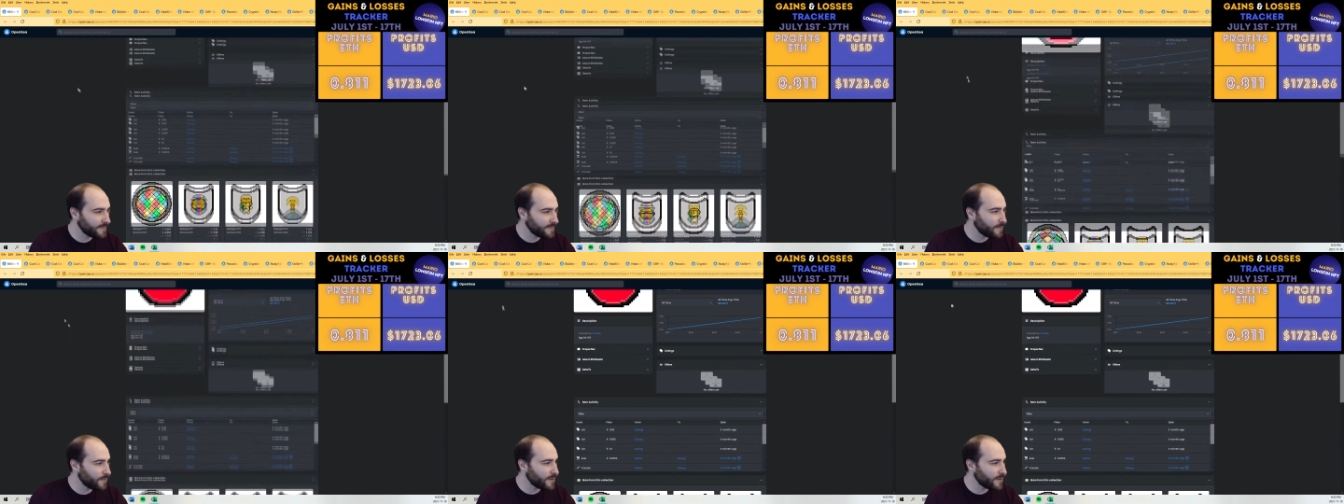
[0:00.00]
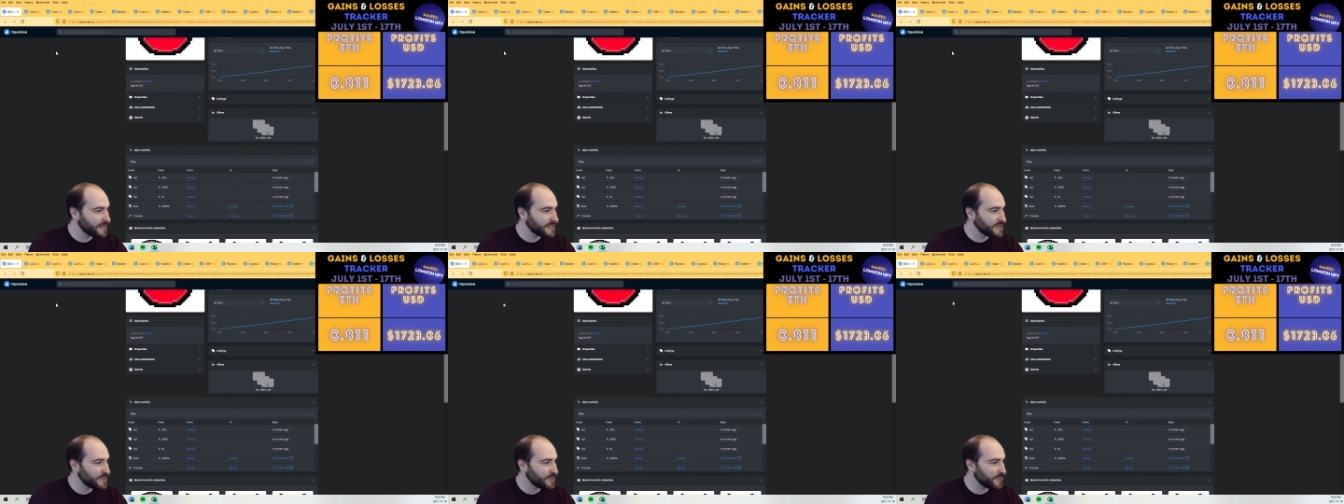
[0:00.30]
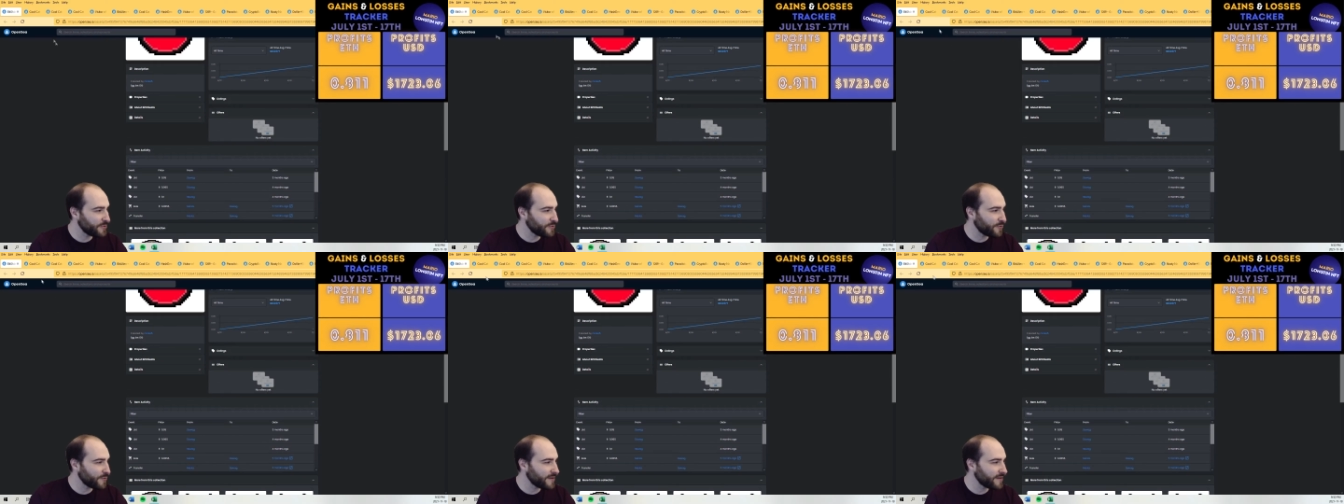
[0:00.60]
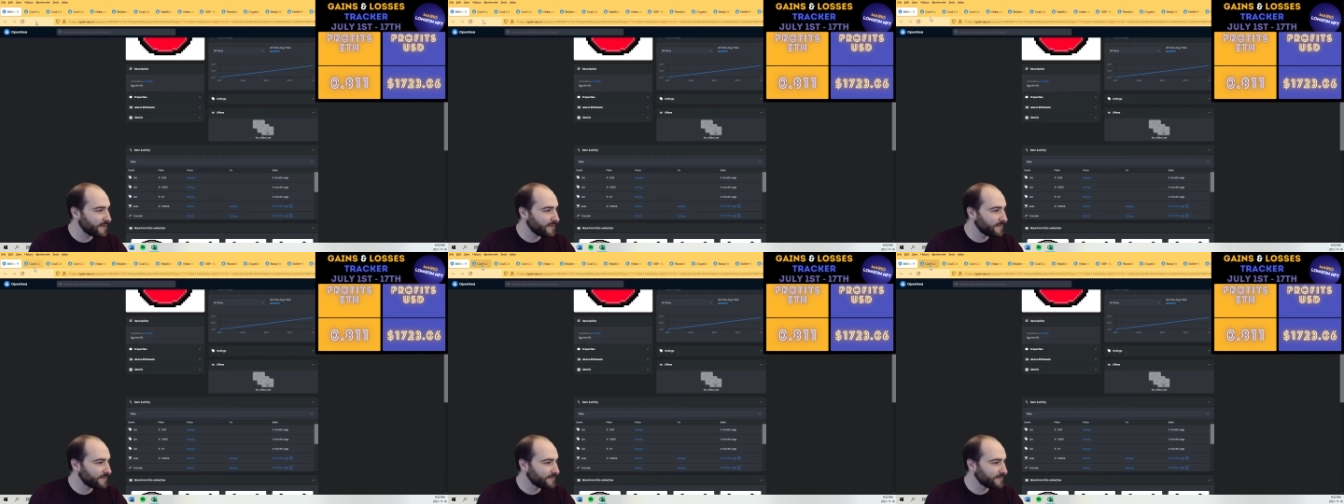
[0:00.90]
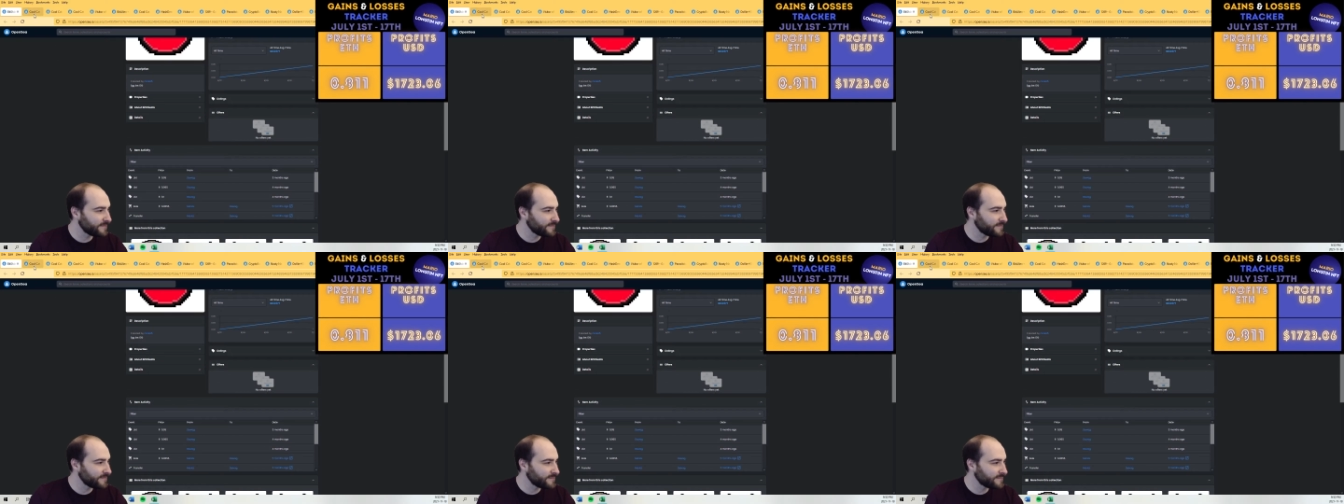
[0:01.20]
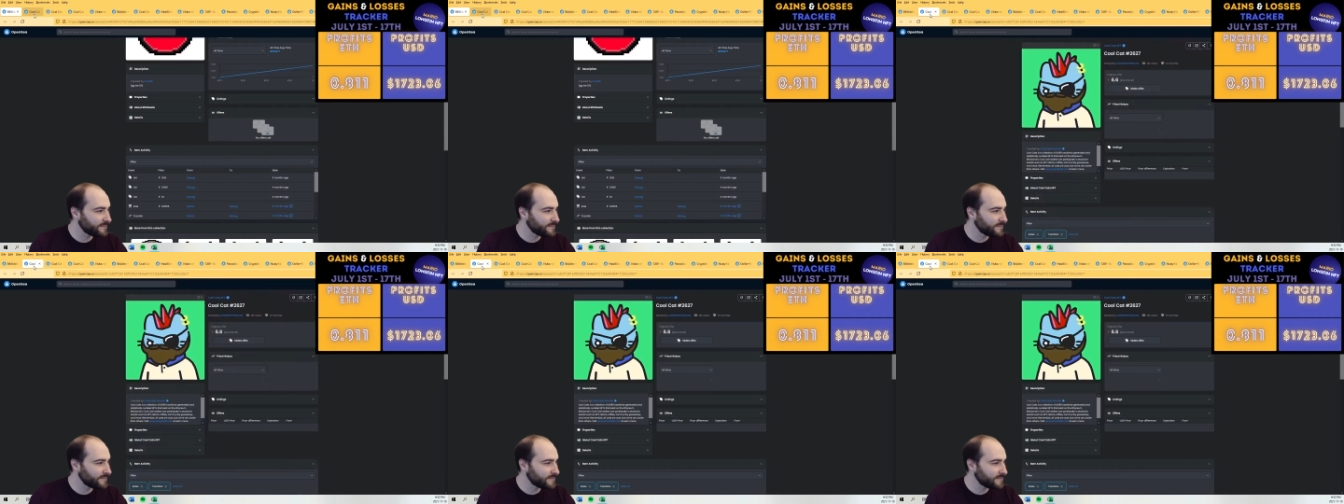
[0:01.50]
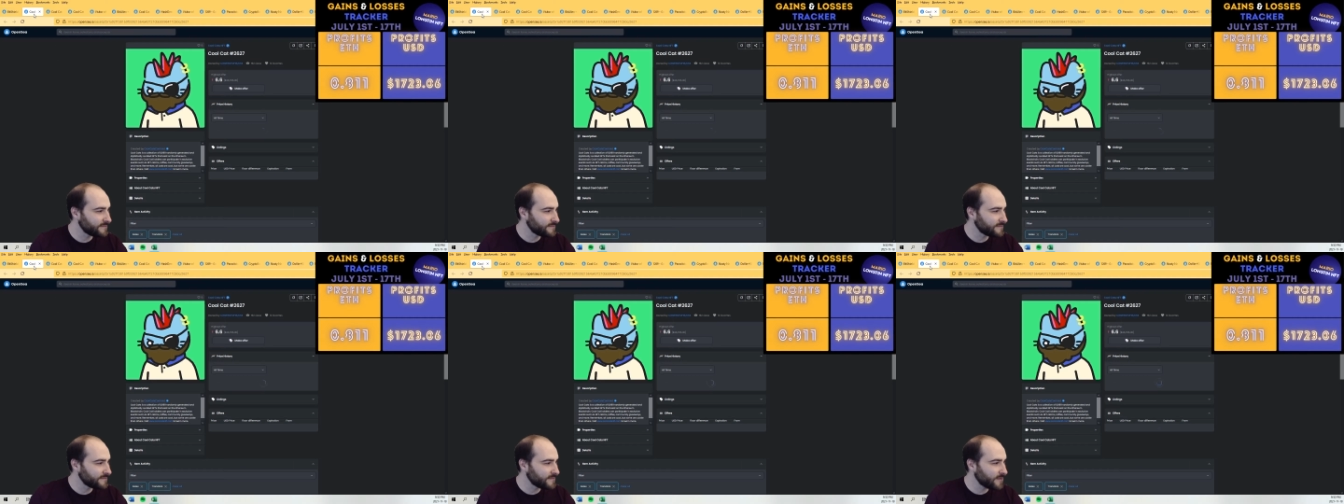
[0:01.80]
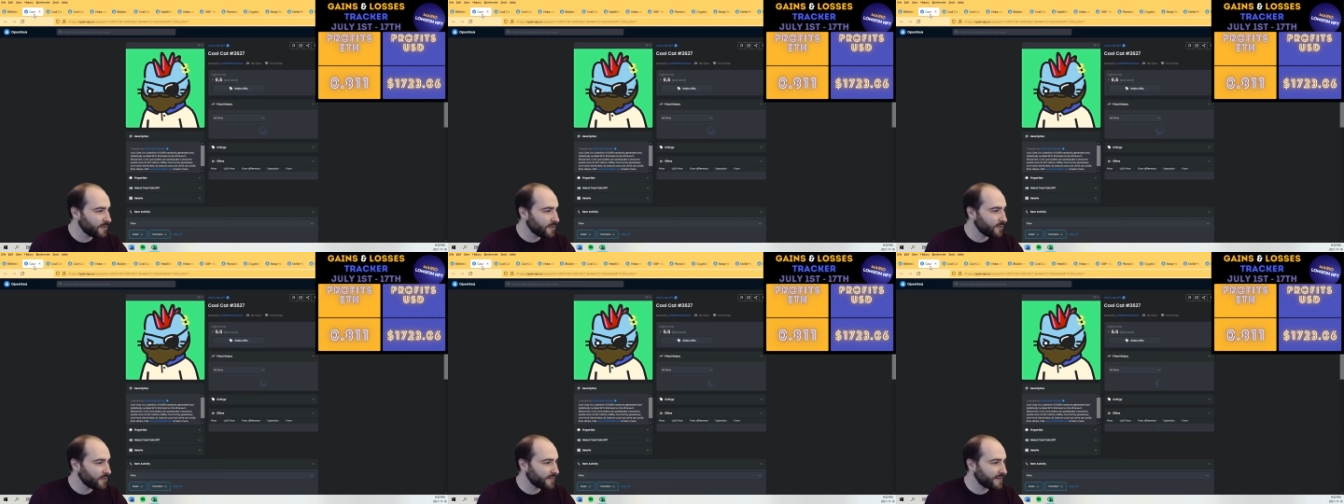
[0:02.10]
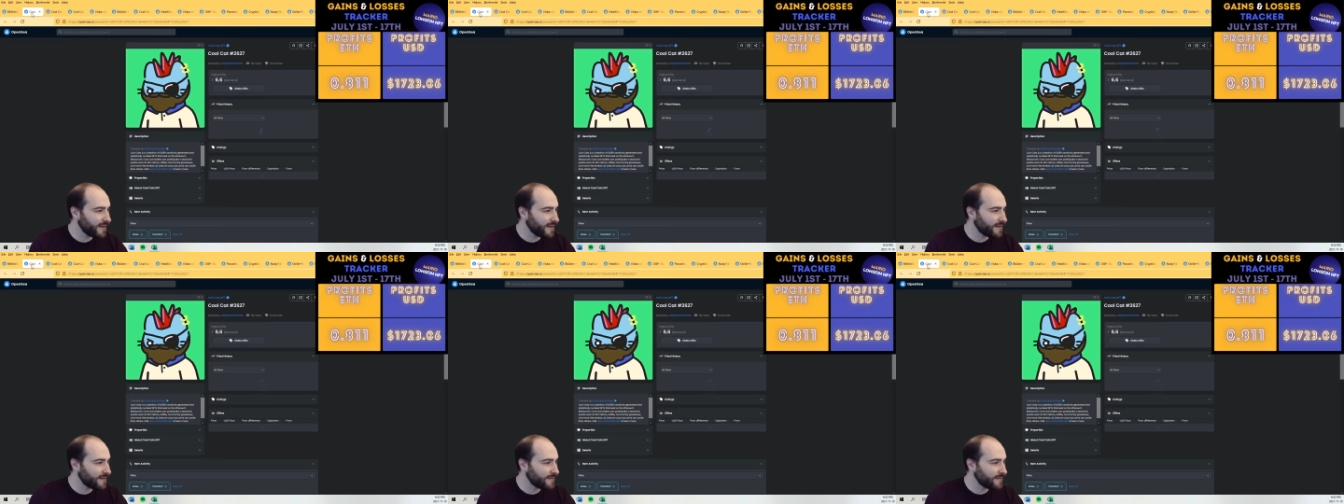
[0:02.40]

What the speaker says: 0.03. I'll take it.